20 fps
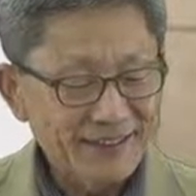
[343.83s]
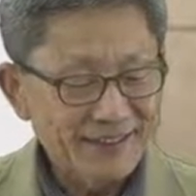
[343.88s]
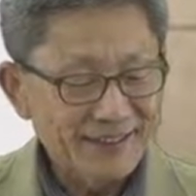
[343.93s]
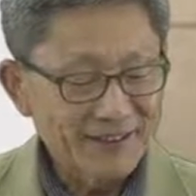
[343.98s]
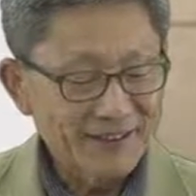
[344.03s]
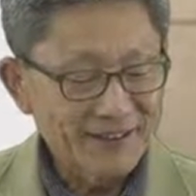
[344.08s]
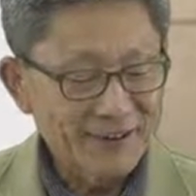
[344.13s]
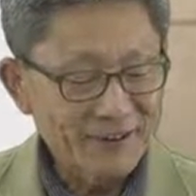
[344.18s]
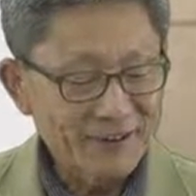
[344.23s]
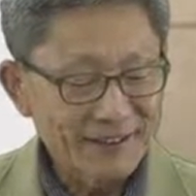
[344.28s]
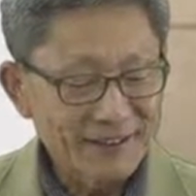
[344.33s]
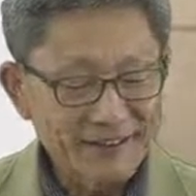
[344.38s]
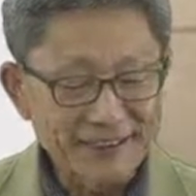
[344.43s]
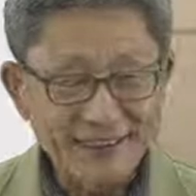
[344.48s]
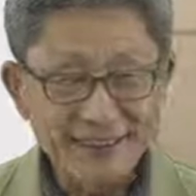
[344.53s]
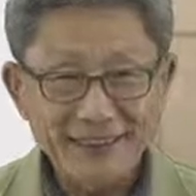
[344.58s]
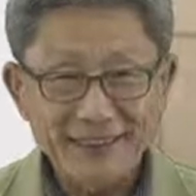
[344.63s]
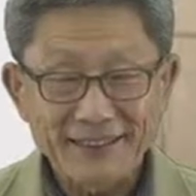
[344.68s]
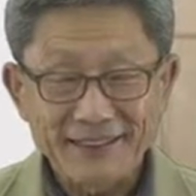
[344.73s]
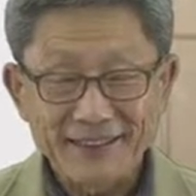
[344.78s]
okay,
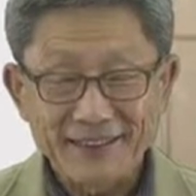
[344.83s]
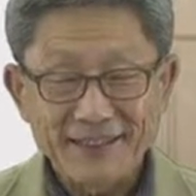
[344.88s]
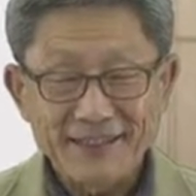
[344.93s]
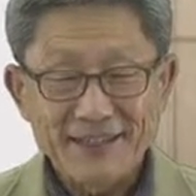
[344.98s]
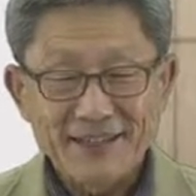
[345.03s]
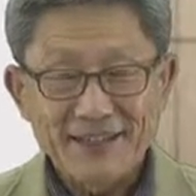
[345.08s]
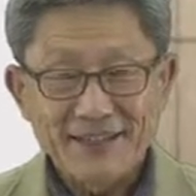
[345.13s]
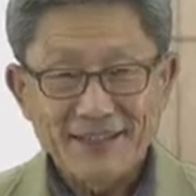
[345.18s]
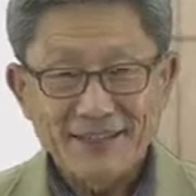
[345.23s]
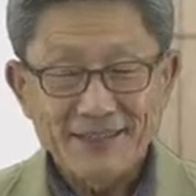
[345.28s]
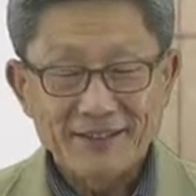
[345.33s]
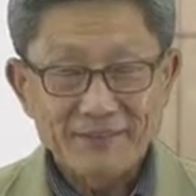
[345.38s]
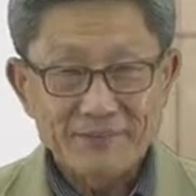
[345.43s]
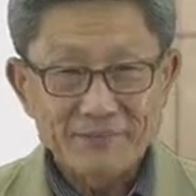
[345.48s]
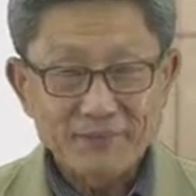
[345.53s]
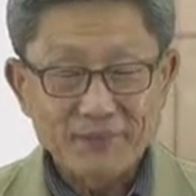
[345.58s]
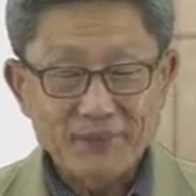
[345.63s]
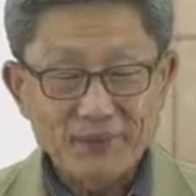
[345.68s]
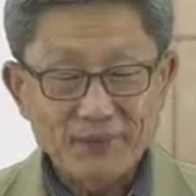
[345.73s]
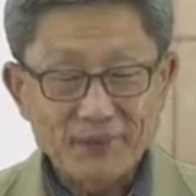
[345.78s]
then
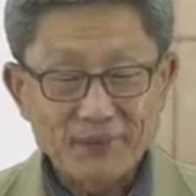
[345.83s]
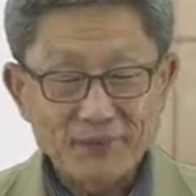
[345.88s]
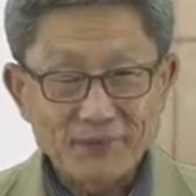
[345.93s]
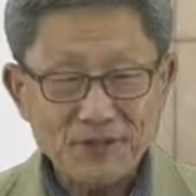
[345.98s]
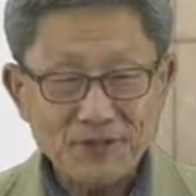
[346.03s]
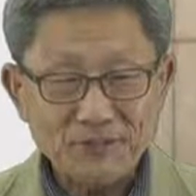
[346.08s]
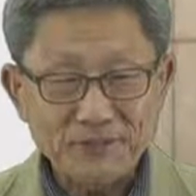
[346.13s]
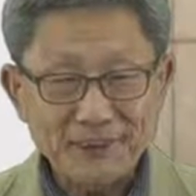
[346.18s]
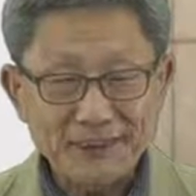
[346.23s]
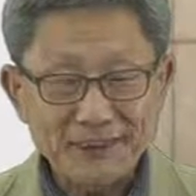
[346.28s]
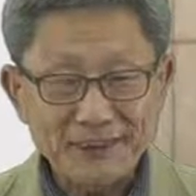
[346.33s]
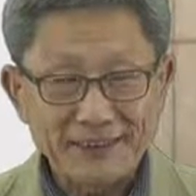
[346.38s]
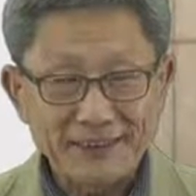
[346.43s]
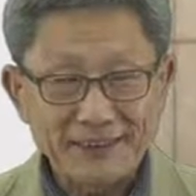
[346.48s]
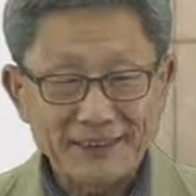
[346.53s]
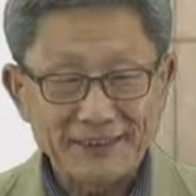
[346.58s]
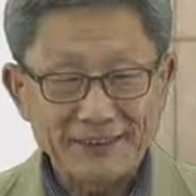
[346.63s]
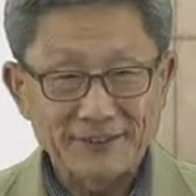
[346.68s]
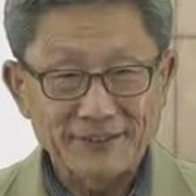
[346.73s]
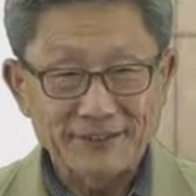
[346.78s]
because of the
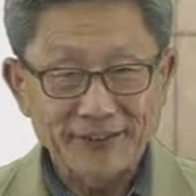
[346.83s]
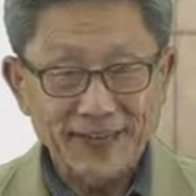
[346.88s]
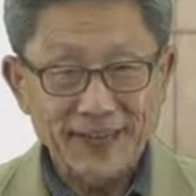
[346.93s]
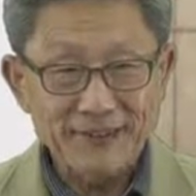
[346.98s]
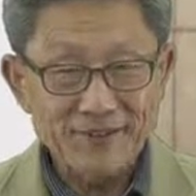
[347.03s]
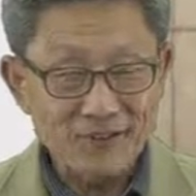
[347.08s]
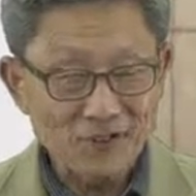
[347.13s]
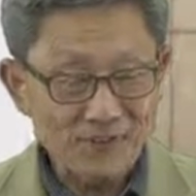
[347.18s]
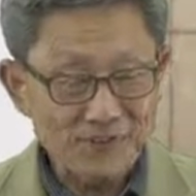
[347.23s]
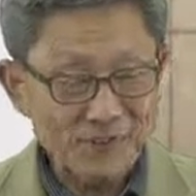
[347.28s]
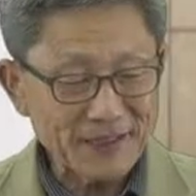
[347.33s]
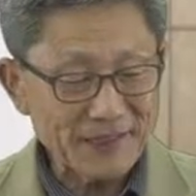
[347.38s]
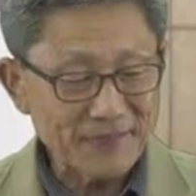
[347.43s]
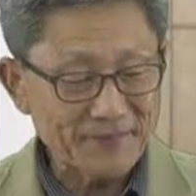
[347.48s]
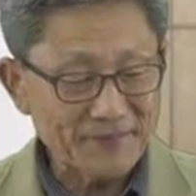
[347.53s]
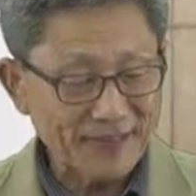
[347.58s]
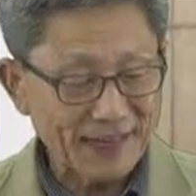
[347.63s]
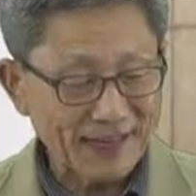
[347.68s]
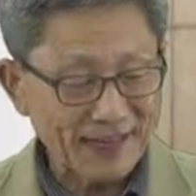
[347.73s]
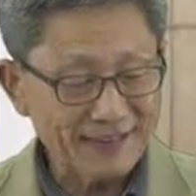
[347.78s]
entropic
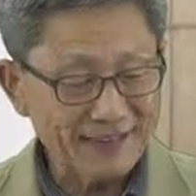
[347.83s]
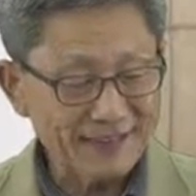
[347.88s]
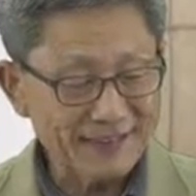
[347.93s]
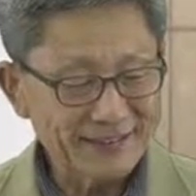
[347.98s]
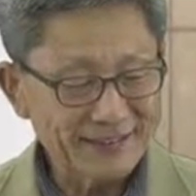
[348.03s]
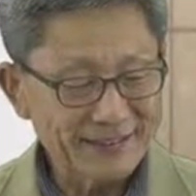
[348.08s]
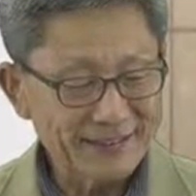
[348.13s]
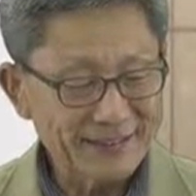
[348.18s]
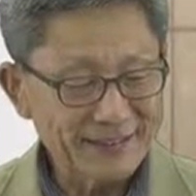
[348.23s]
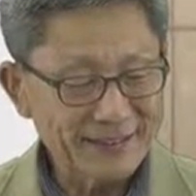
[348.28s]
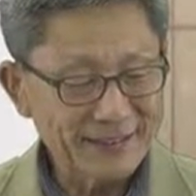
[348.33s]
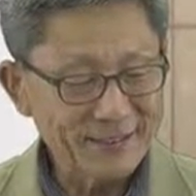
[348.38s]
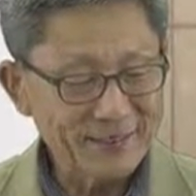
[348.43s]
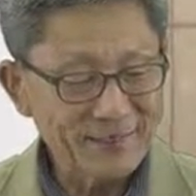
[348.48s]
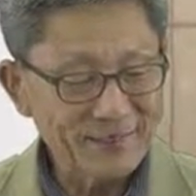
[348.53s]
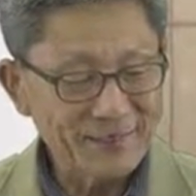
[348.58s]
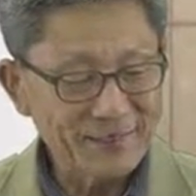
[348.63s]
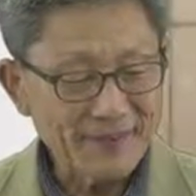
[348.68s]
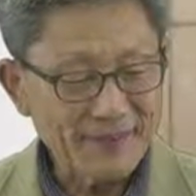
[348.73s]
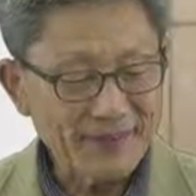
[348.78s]
effect,
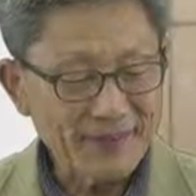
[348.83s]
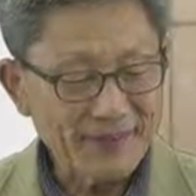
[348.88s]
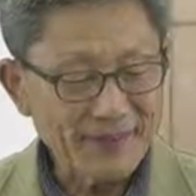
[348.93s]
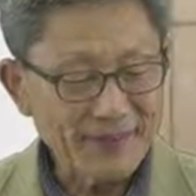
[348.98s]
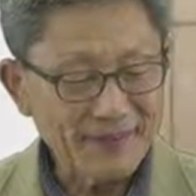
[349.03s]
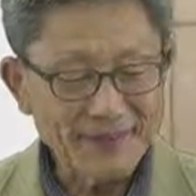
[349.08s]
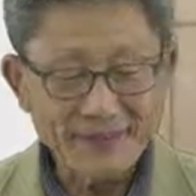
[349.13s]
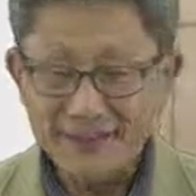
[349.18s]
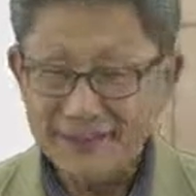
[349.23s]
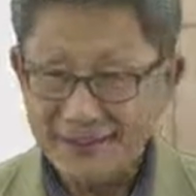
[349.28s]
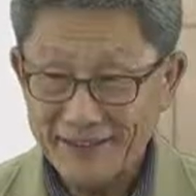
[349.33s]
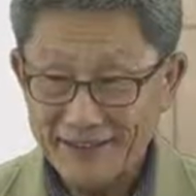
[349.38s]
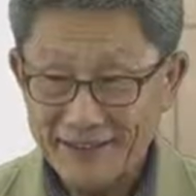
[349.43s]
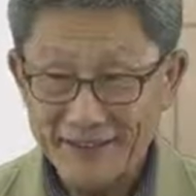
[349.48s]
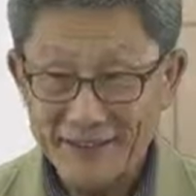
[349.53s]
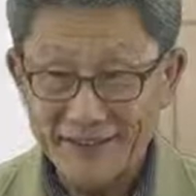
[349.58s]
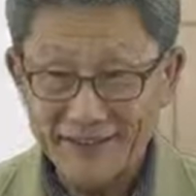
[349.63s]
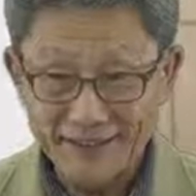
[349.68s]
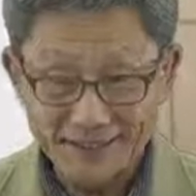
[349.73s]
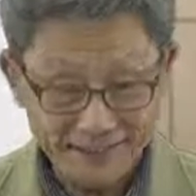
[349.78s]
there
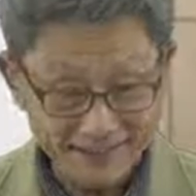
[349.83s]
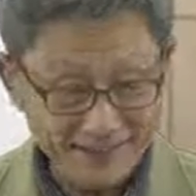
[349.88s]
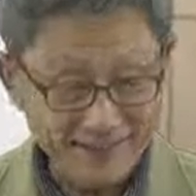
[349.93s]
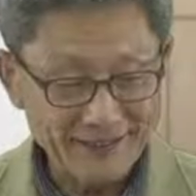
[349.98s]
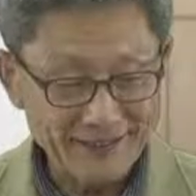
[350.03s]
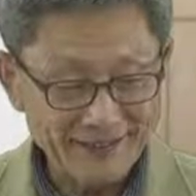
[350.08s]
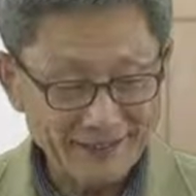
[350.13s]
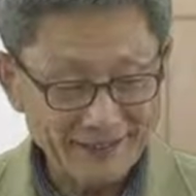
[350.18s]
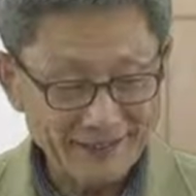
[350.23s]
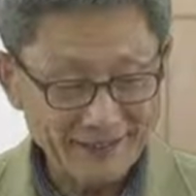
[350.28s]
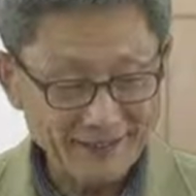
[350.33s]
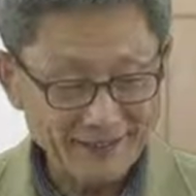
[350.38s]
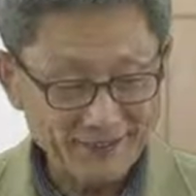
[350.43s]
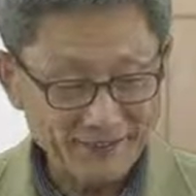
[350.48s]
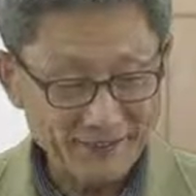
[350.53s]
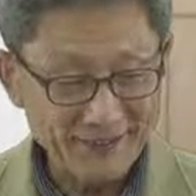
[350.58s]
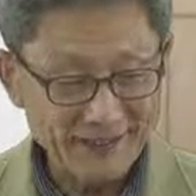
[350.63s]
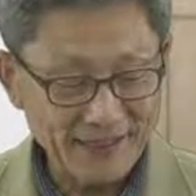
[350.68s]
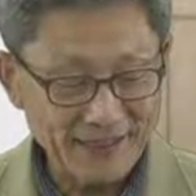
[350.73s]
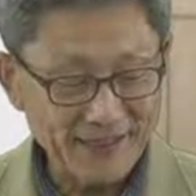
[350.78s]

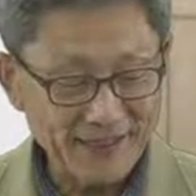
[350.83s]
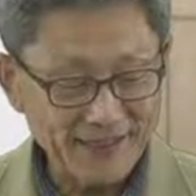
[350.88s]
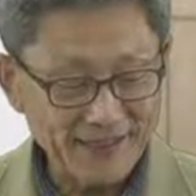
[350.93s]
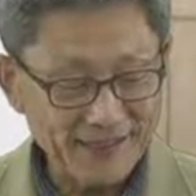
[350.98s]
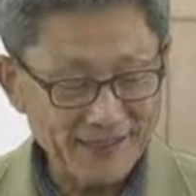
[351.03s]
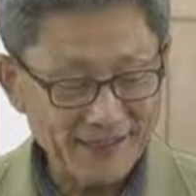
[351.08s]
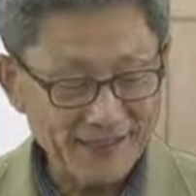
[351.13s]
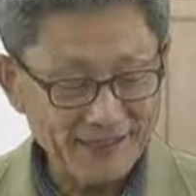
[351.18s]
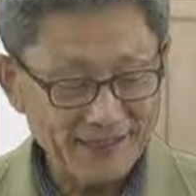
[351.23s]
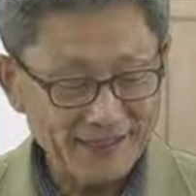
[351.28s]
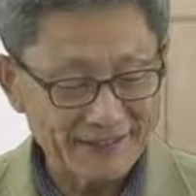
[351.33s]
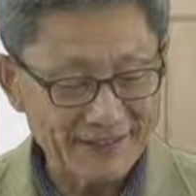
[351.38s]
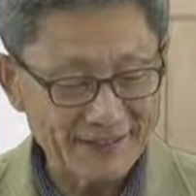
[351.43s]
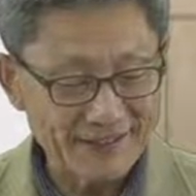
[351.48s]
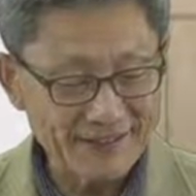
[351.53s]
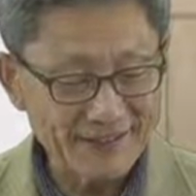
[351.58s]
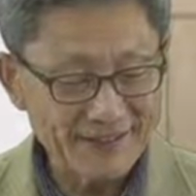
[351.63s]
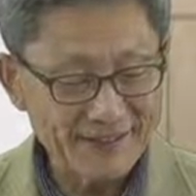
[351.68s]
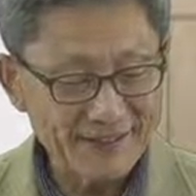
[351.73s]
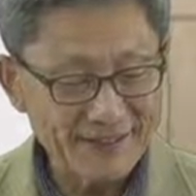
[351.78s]
occurs
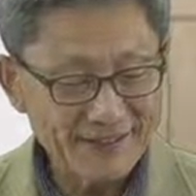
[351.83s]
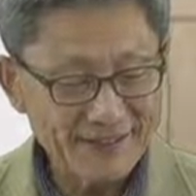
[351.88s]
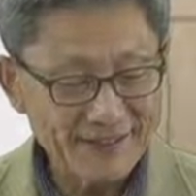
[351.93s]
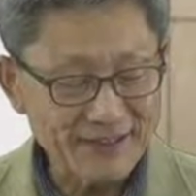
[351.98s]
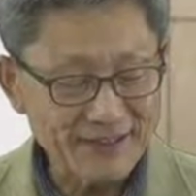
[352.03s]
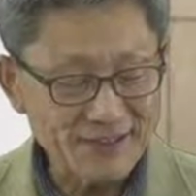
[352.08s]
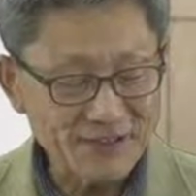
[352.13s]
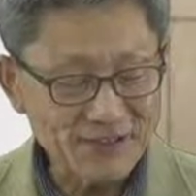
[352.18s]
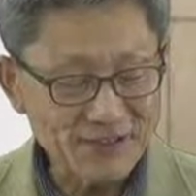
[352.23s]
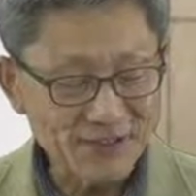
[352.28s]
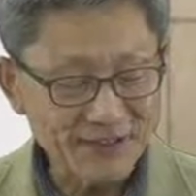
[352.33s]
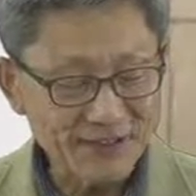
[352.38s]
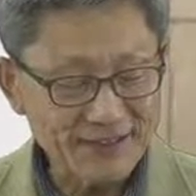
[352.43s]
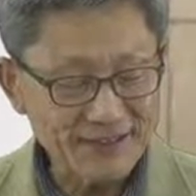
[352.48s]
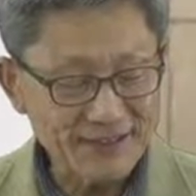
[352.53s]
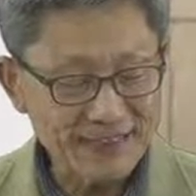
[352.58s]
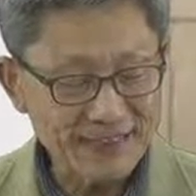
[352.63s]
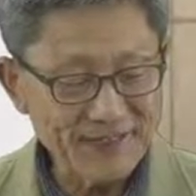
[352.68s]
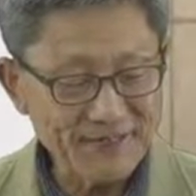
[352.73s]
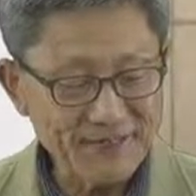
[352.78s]
the Schottky
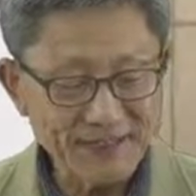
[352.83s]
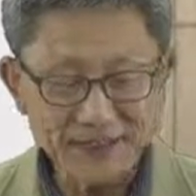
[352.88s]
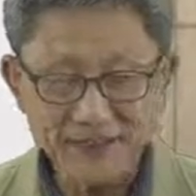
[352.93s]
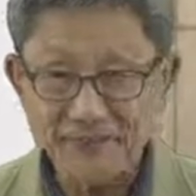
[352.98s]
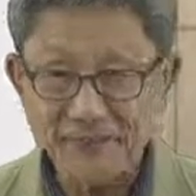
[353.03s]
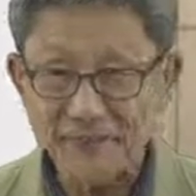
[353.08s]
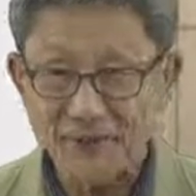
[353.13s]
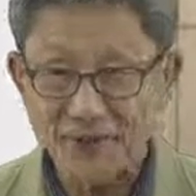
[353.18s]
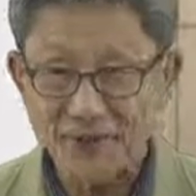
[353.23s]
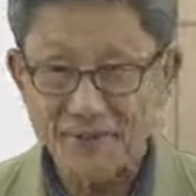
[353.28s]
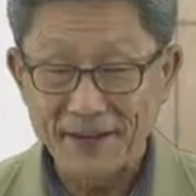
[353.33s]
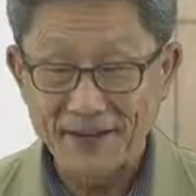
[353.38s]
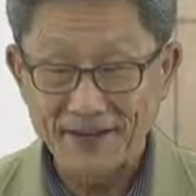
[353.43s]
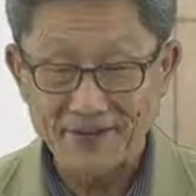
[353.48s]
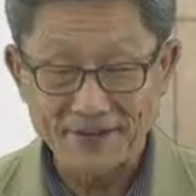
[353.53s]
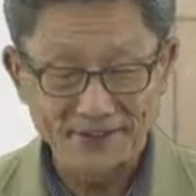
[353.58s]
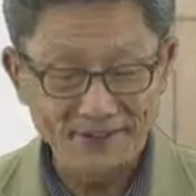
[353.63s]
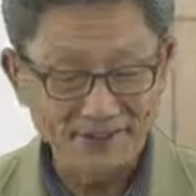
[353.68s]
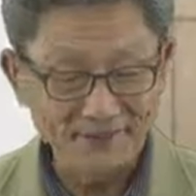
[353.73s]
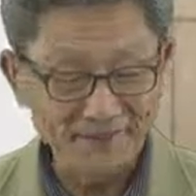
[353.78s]
defect
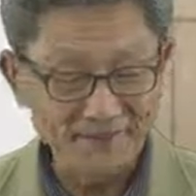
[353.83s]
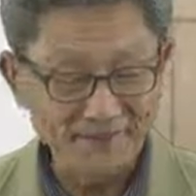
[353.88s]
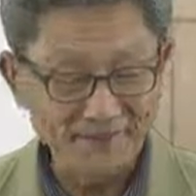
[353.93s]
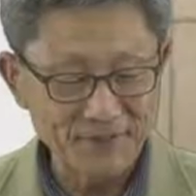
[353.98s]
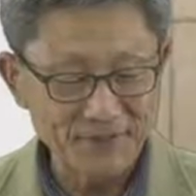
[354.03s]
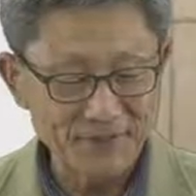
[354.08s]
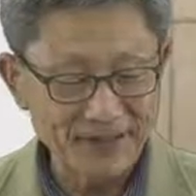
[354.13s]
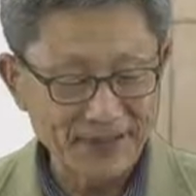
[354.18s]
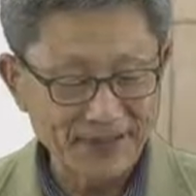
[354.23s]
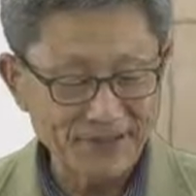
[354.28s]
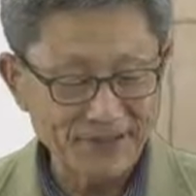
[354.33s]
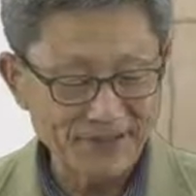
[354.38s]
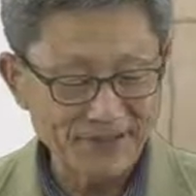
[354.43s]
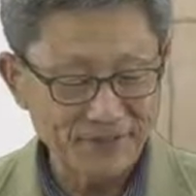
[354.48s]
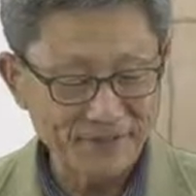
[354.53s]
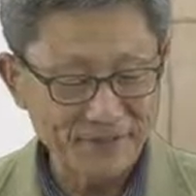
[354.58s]
formation reaction.